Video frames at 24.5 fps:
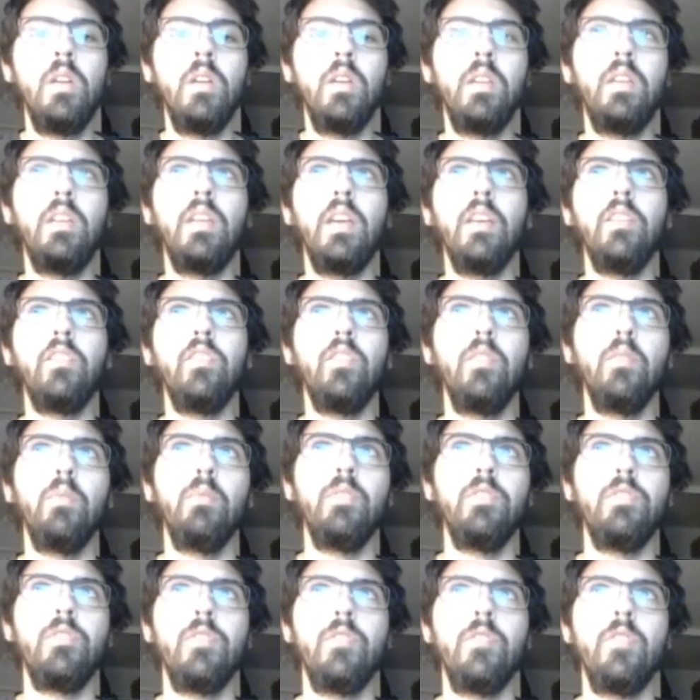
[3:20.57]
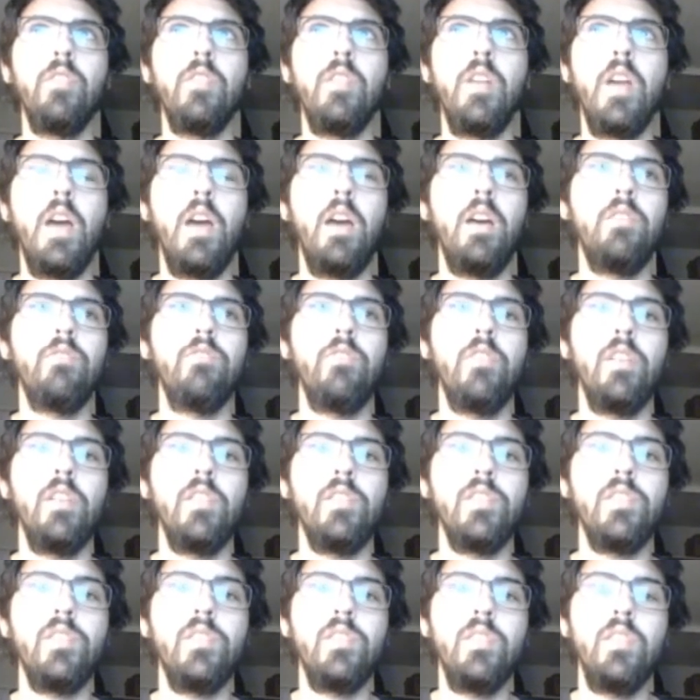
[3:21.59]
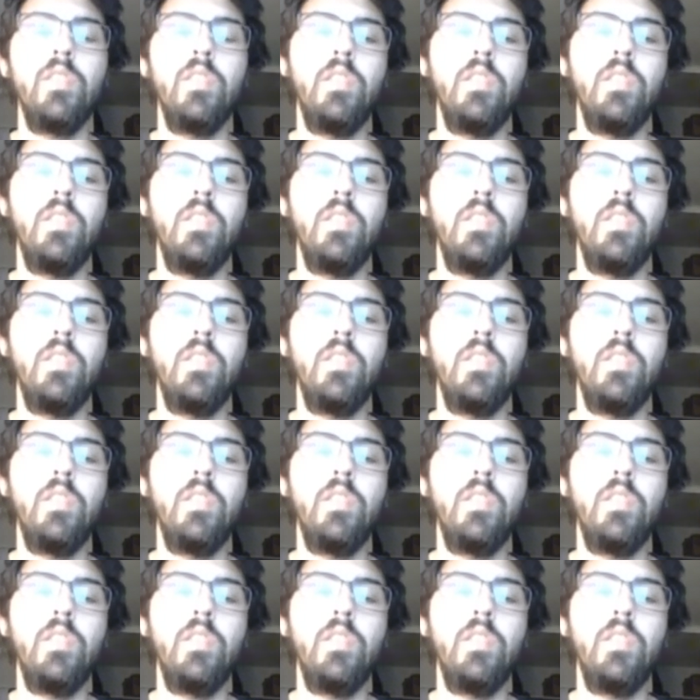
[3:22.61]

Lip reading: guess the return address